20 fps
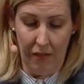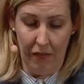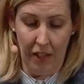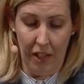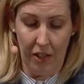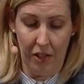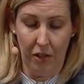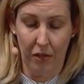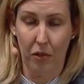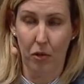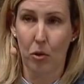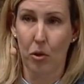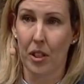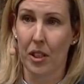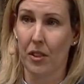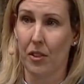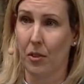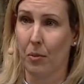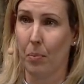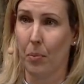1st of
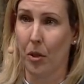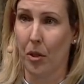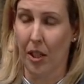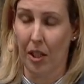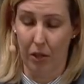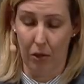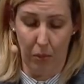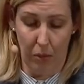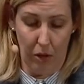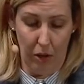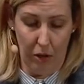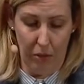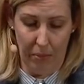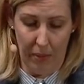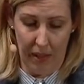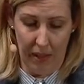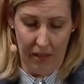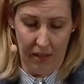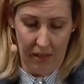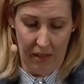August, bookings were
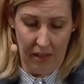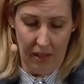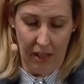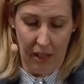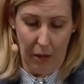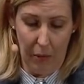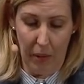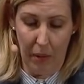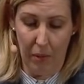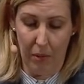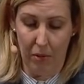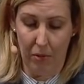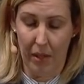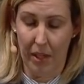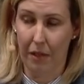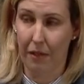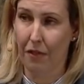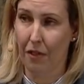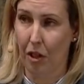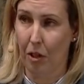open, and we were
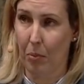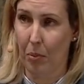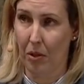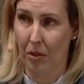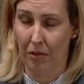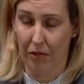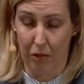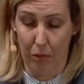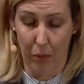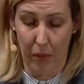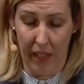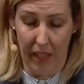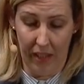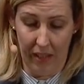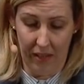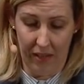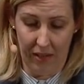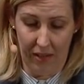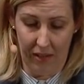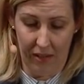already fully booked for
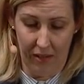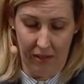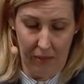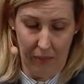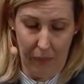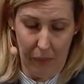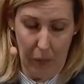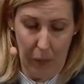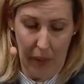weeks.